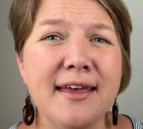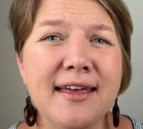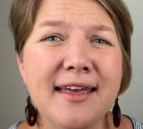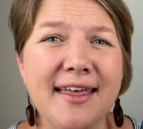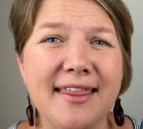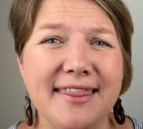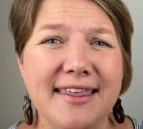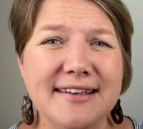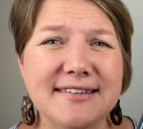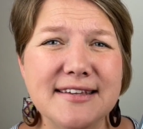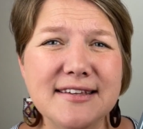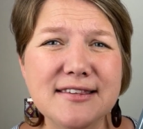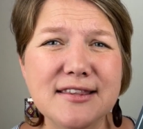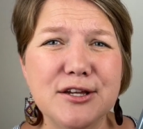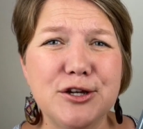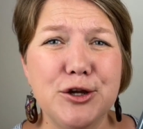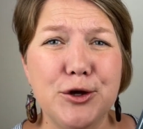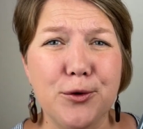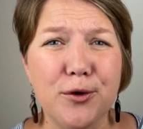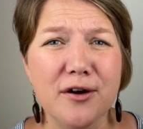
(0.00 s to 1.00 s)
This is the
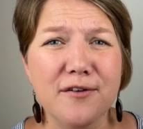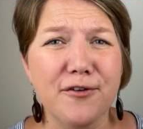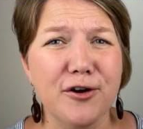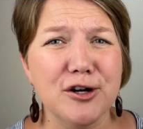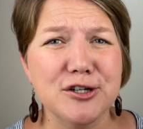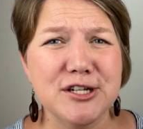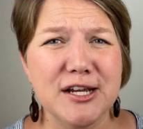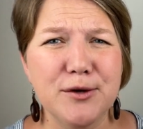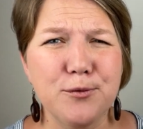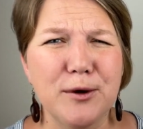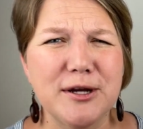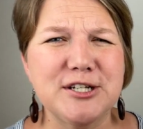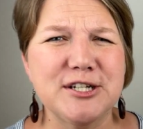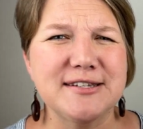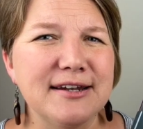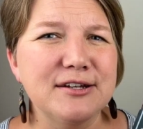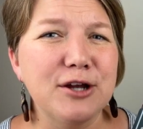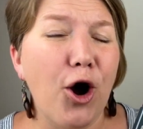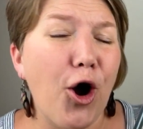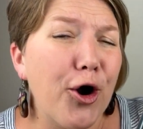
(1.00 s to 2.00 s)
newer version, which is
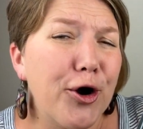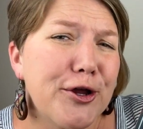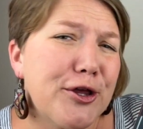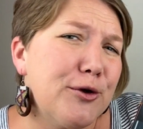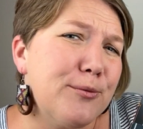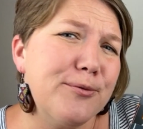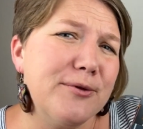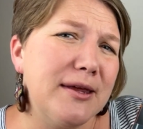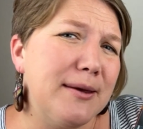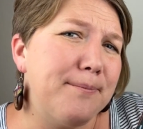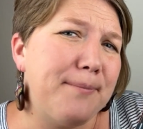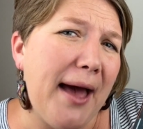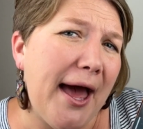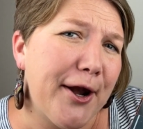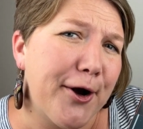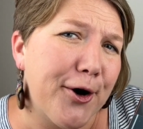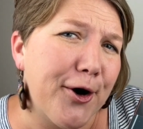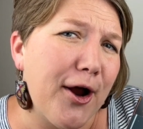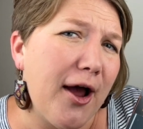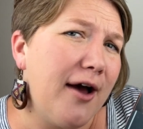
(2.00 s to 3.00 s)
arguably
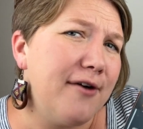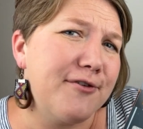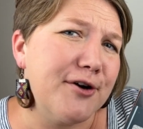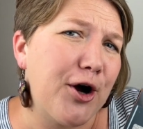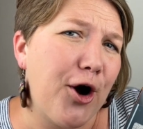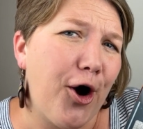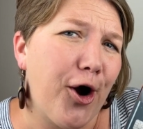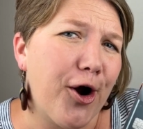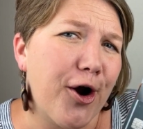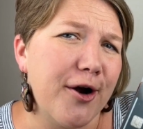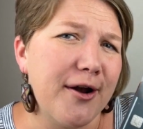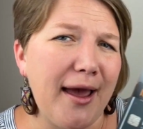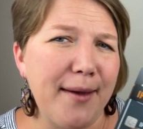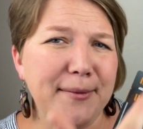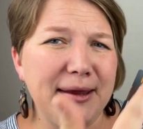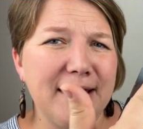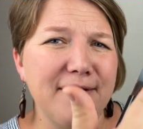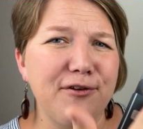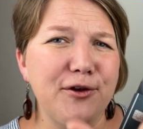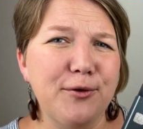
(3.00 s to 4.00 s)
better of a card. I
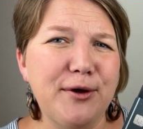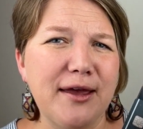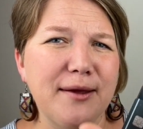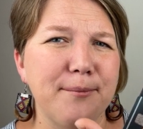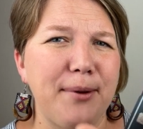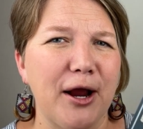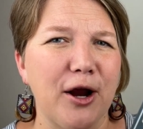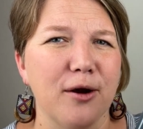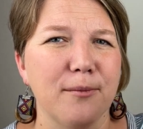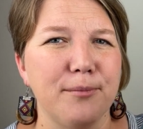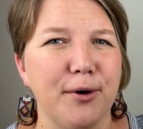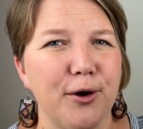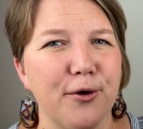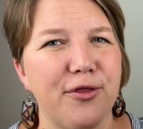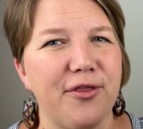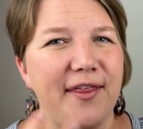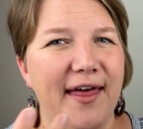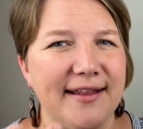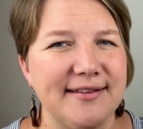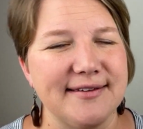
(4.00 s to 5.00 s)
mean, if you compare them
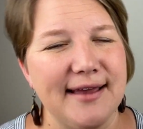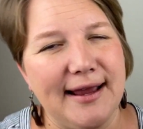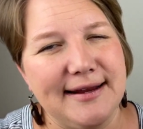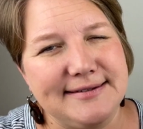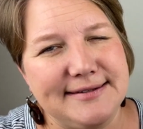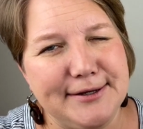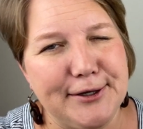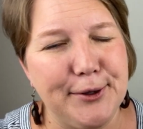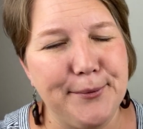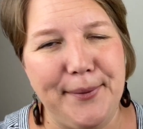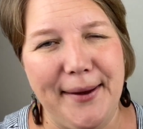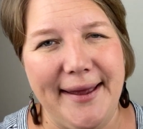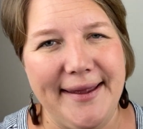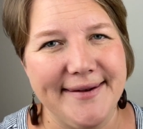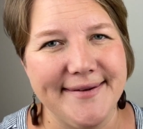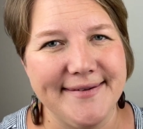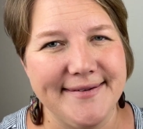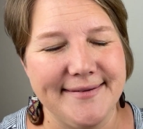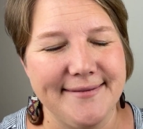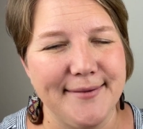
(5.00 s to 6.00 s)
both, that's ideal, but
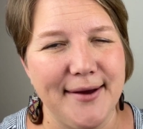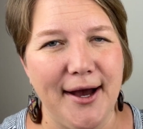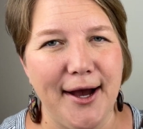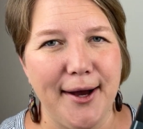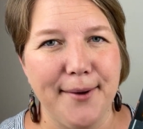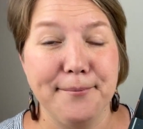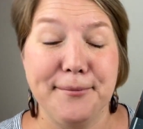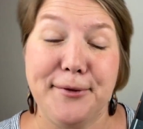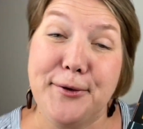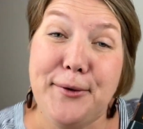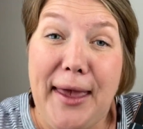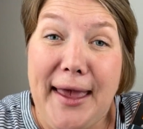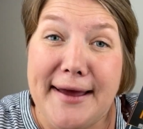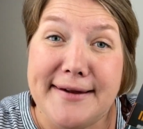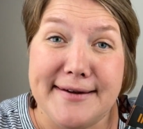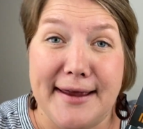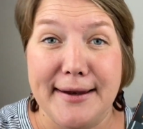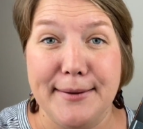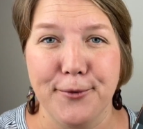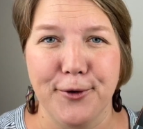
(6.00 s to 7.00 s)
you
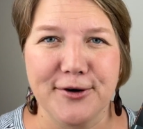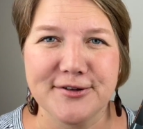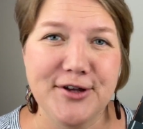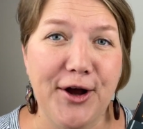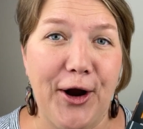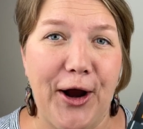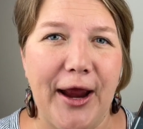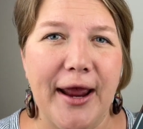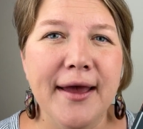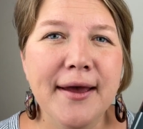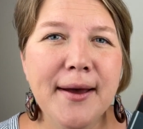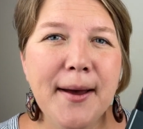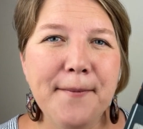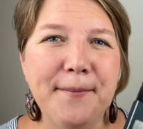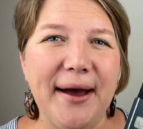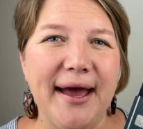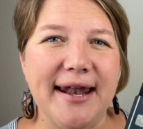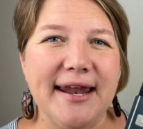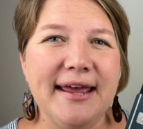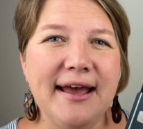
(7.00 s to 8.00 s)
can't anymore, sorry.
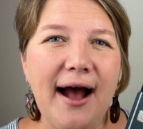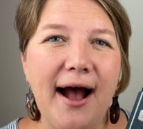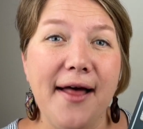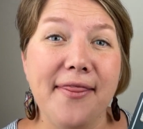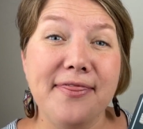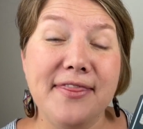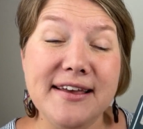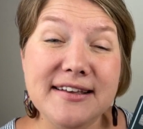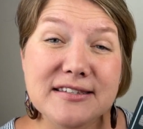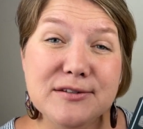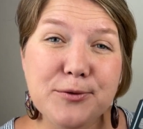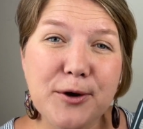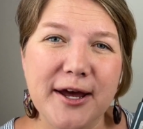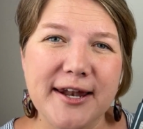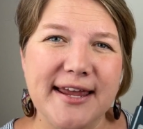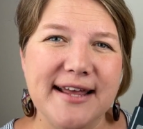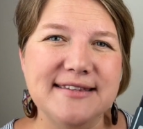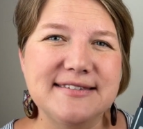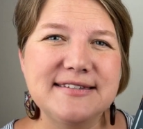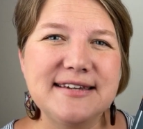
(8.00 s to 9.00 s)
But on this one,
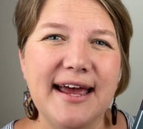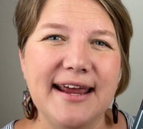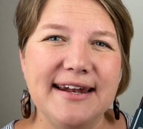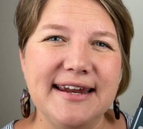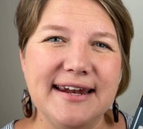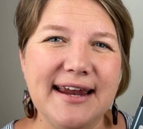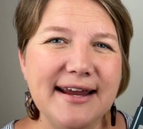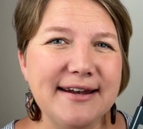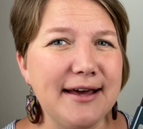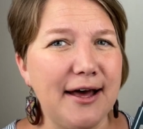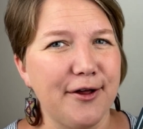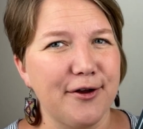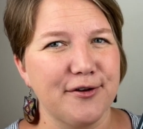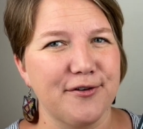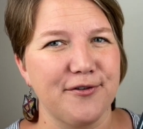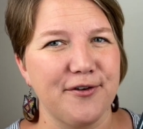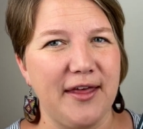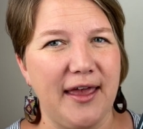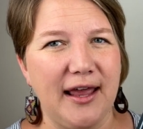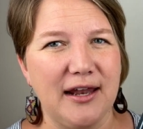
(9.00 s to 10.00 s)
it's $99
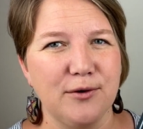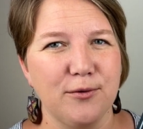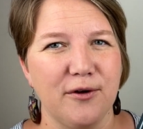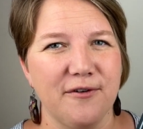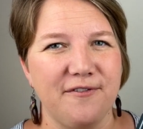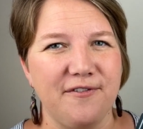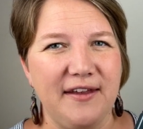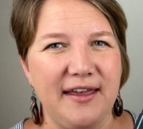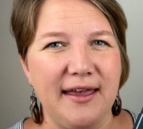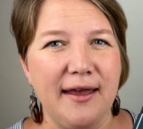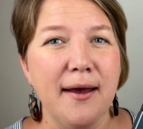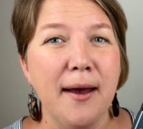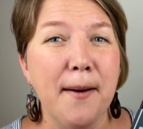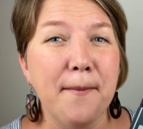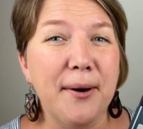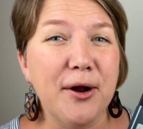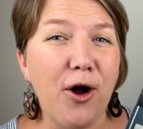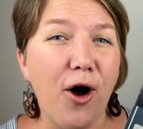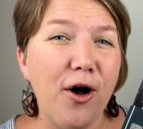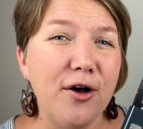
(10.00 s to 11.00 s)
for the annual fee,
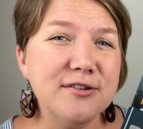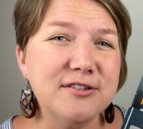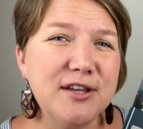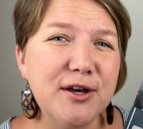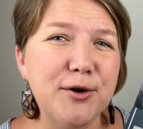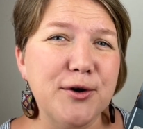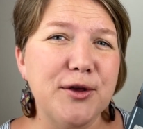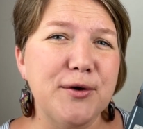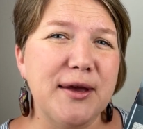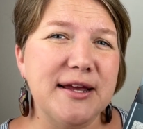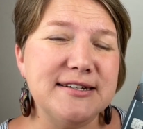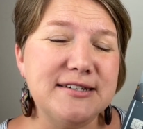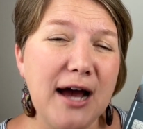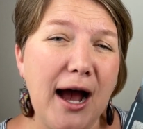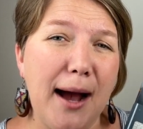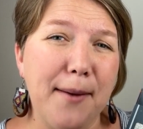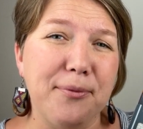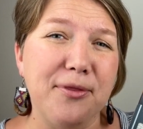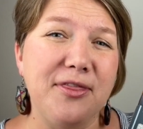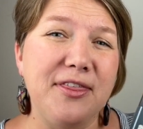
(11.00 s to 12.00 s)
but also you can
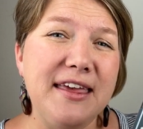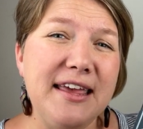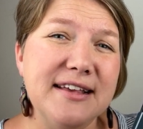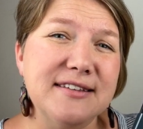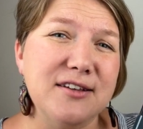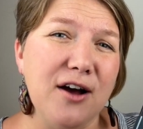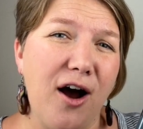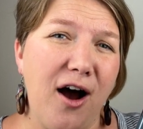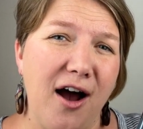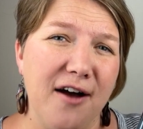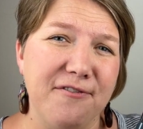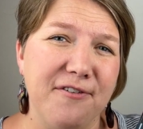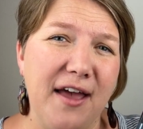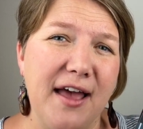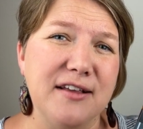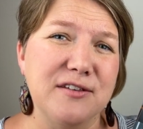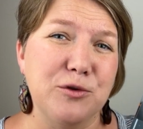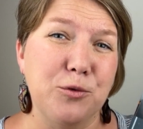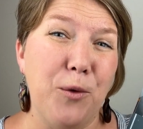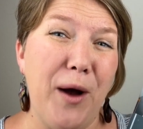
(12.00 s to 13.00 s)
top these off
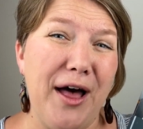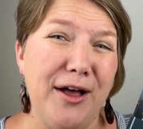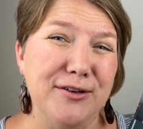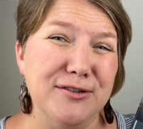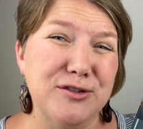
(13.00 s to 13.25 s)
as well.